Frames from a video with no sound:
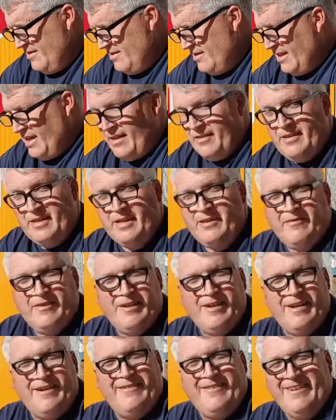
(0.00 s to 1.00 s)
I can't think of
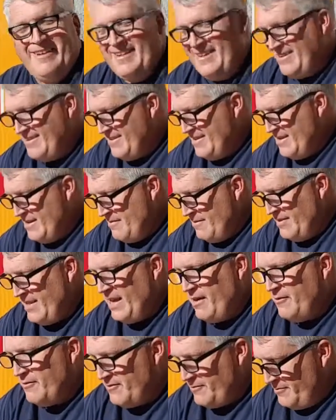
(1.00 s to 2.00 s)
it now. But
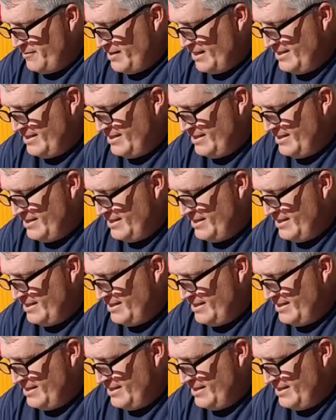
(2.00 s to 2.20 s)
that was from